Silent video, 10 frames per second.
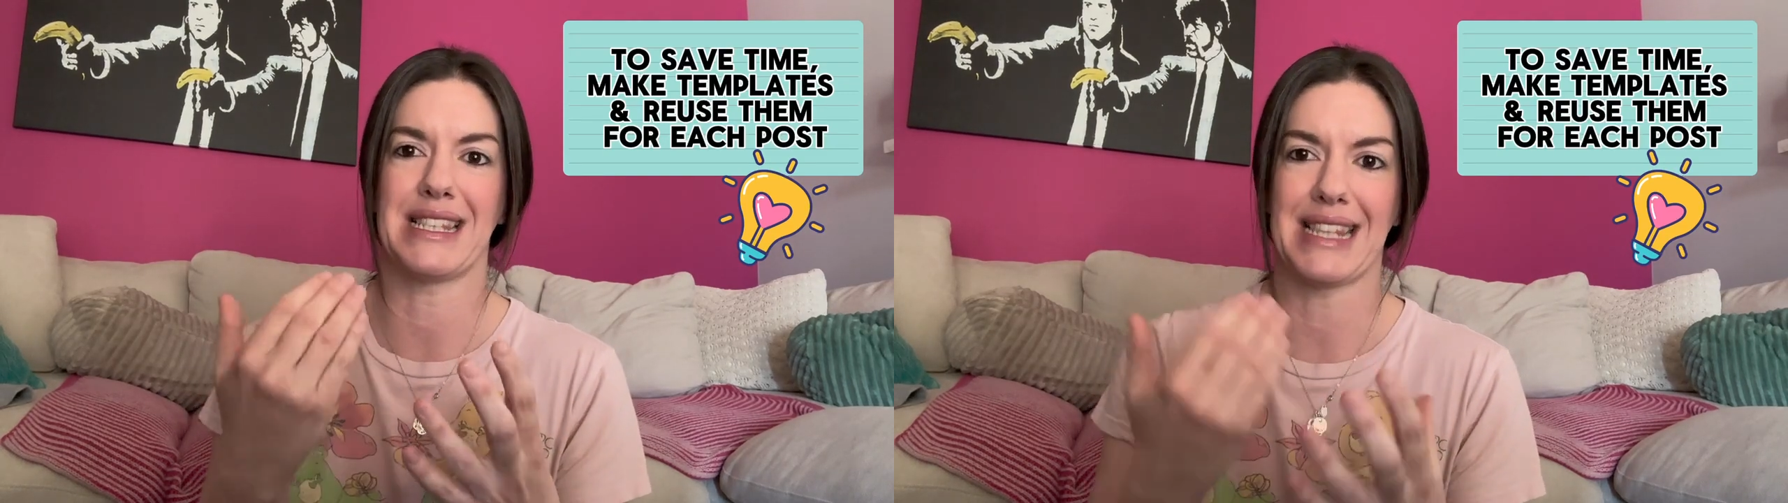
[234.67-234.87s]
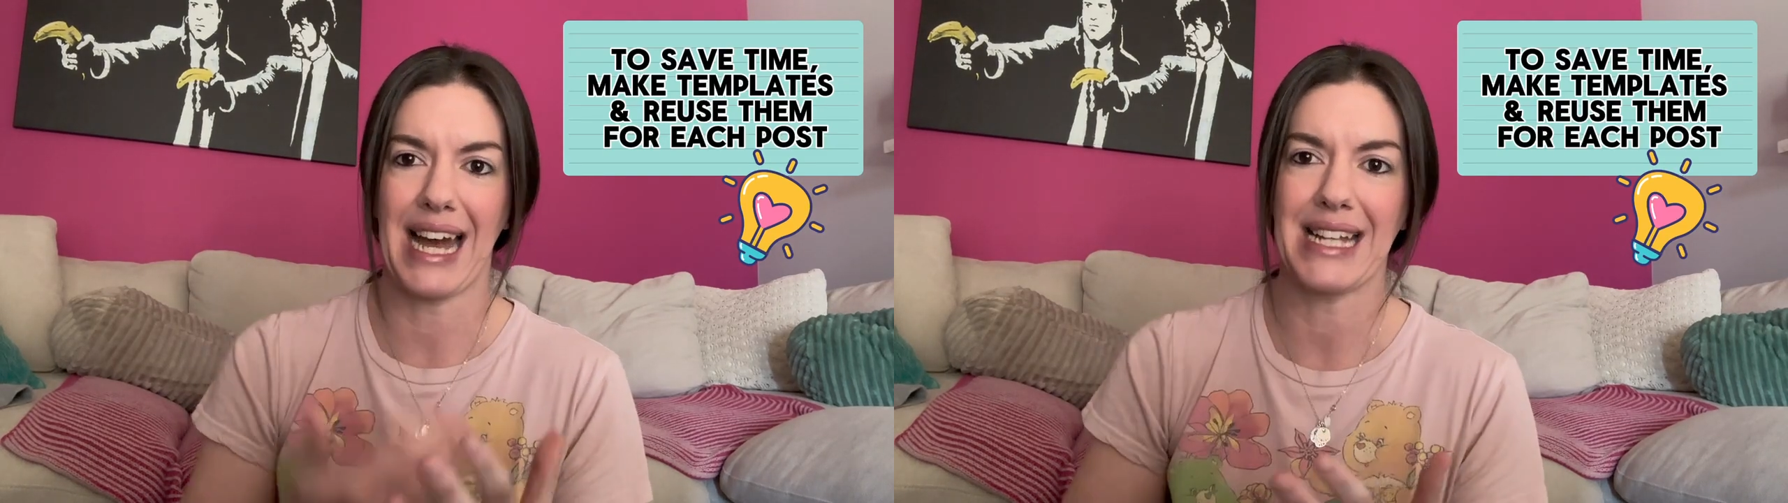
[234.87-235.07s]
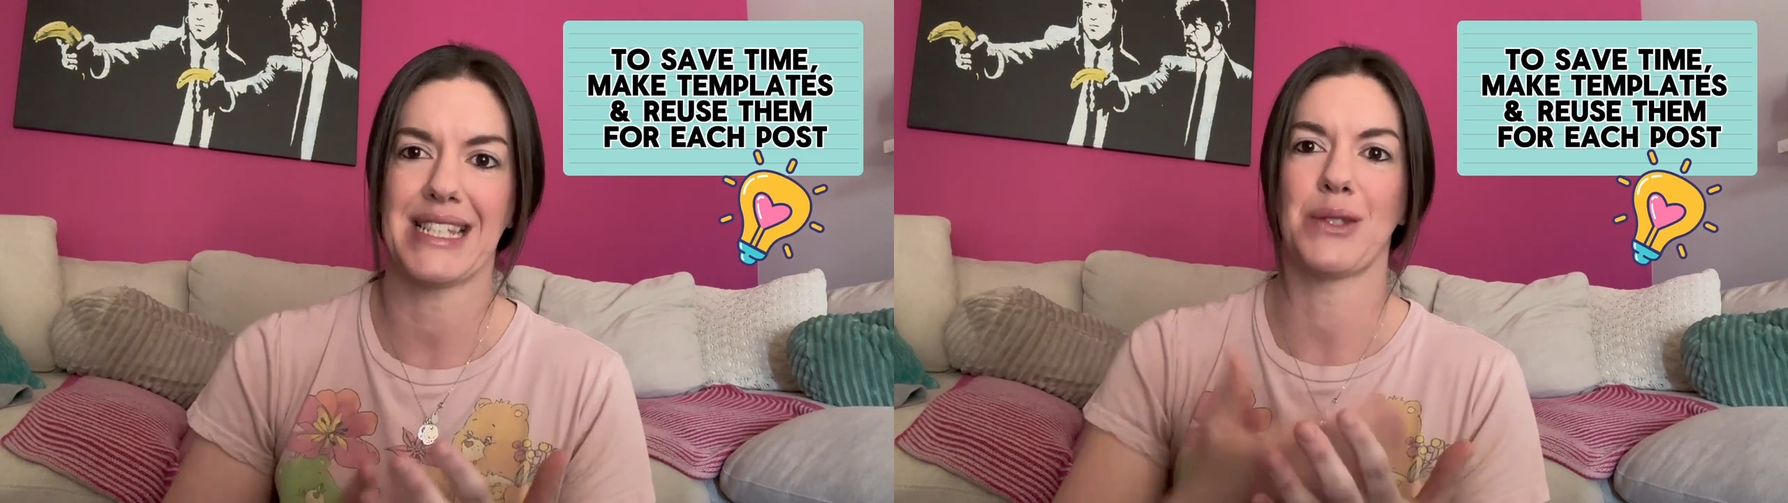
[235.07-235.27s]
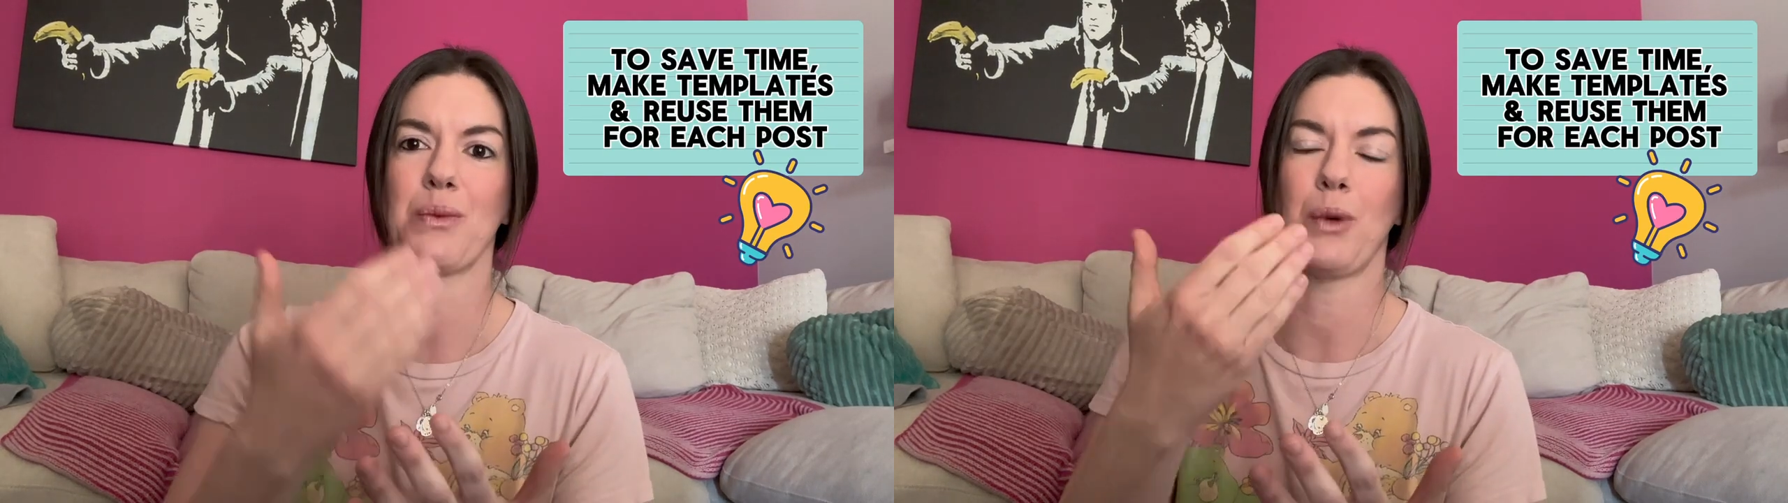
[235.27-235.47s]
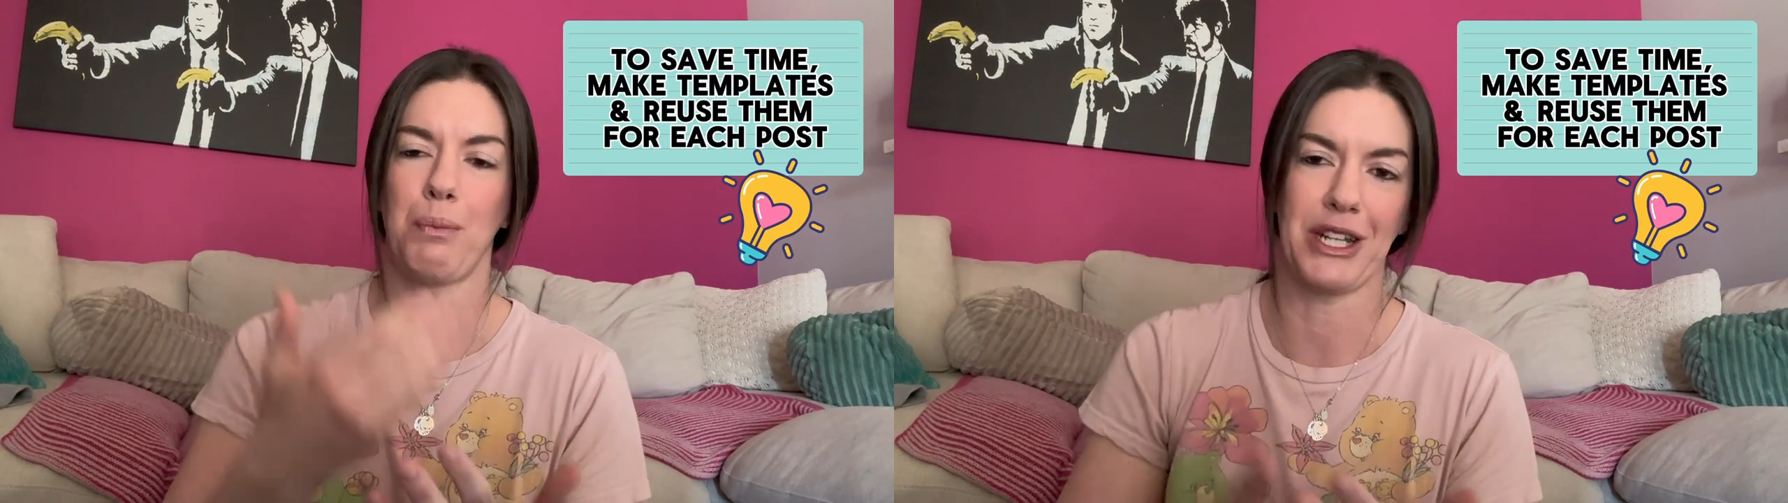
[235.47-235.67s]
that's
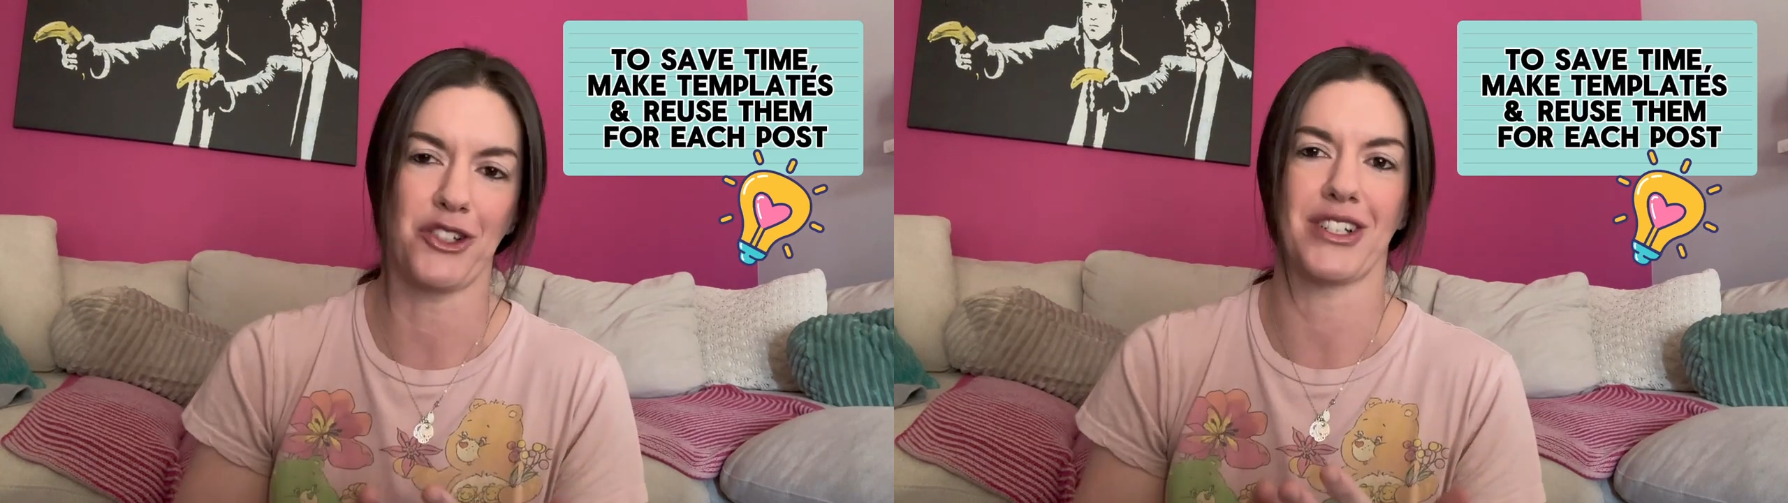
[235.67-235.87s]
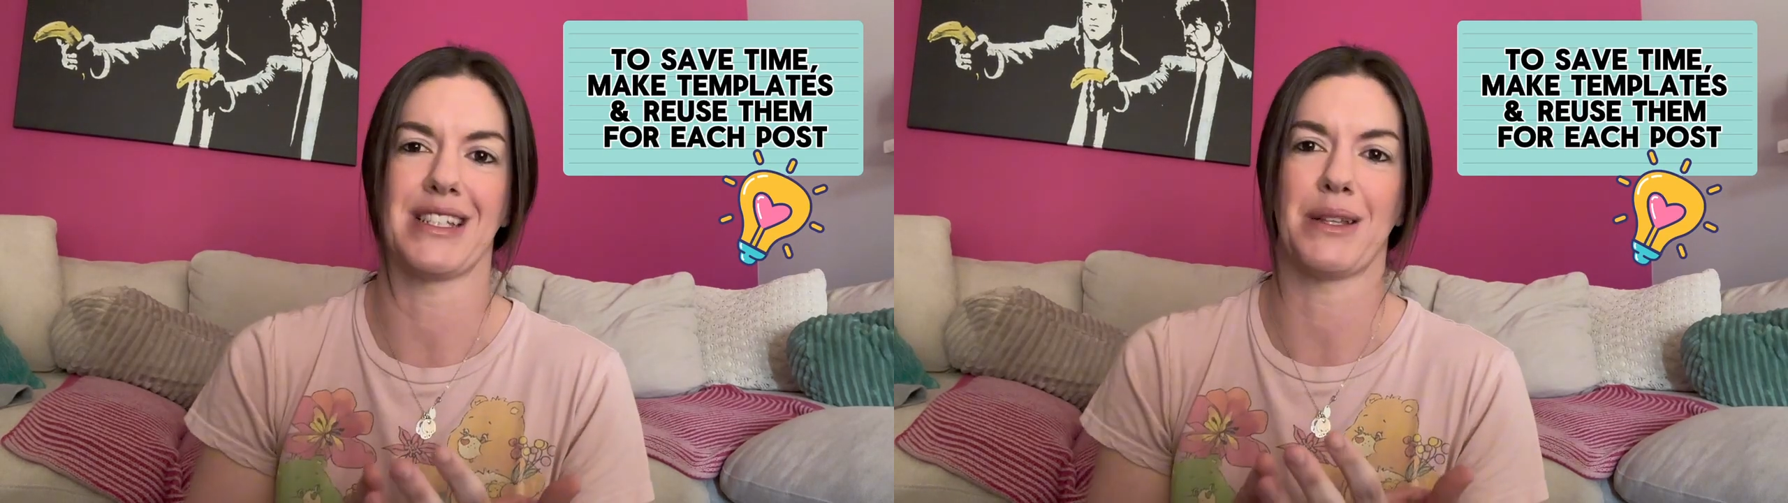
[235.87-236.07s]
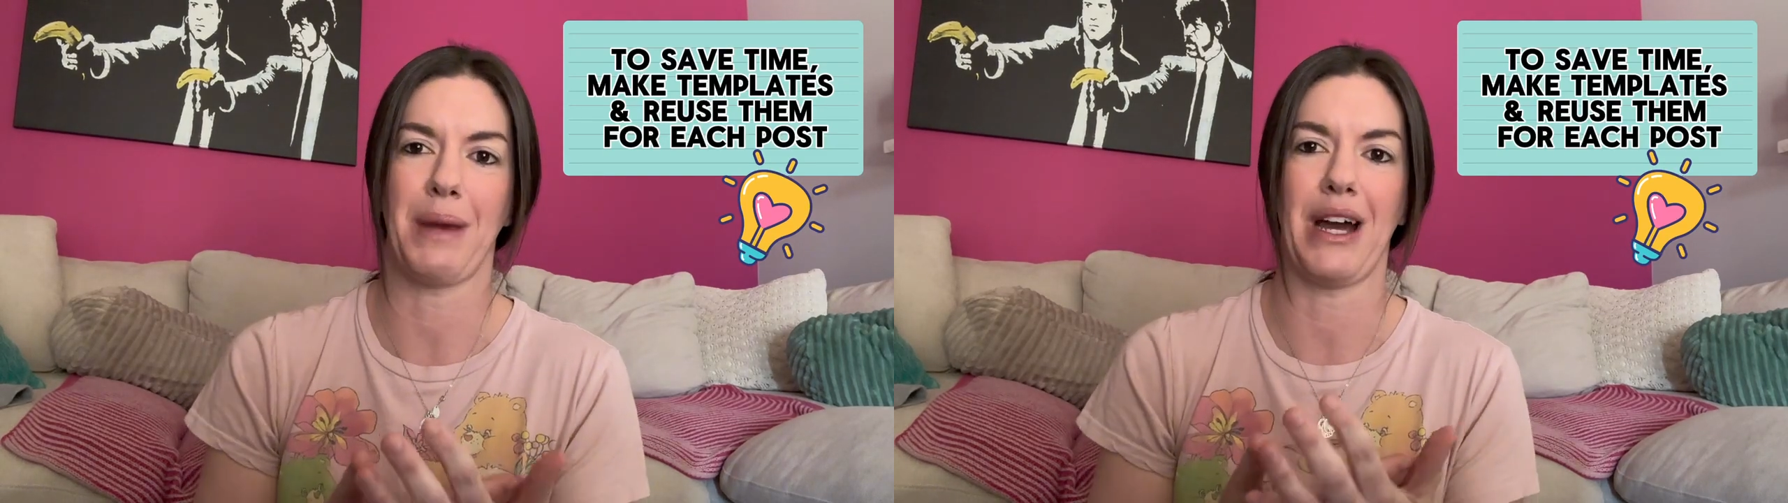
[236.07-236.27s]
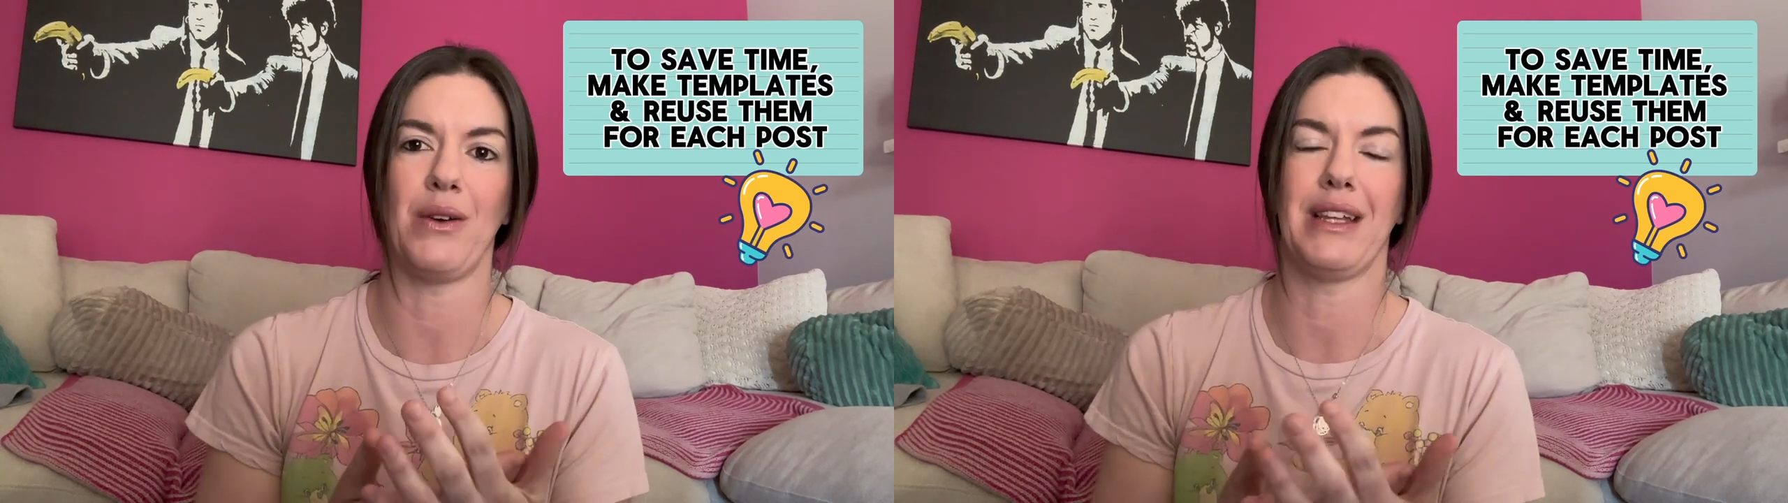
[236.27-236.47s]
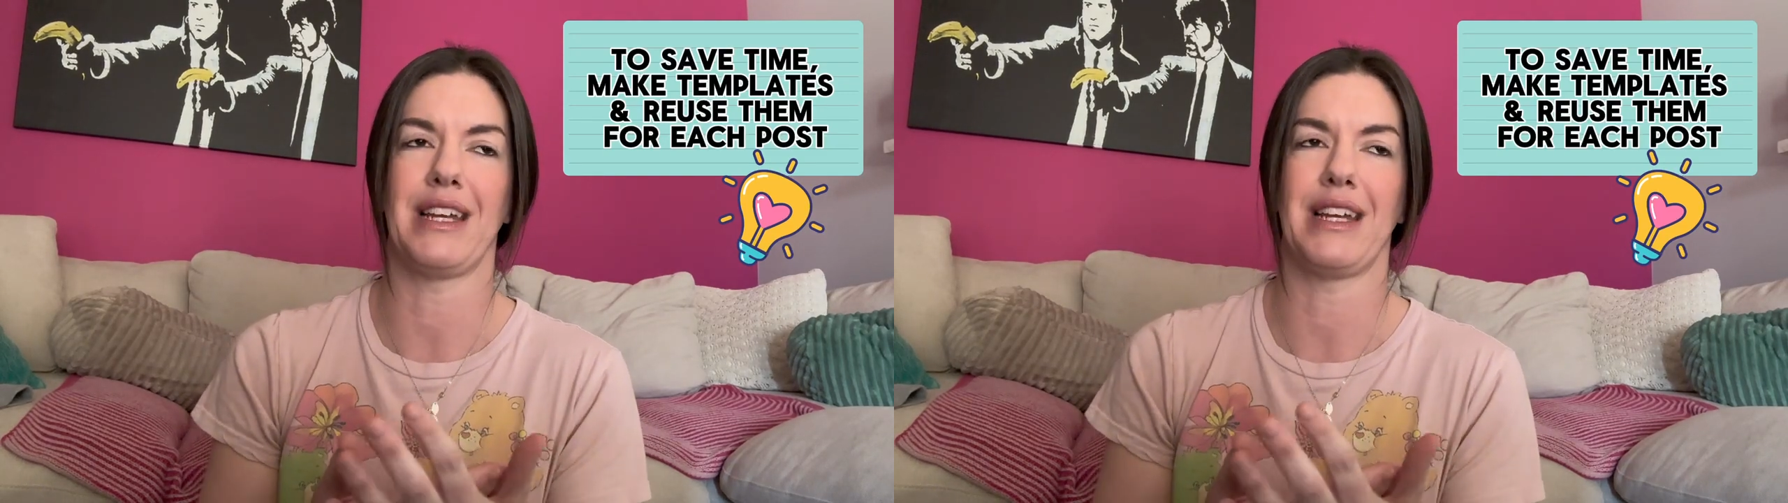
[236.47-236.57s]
what Pinterest is about.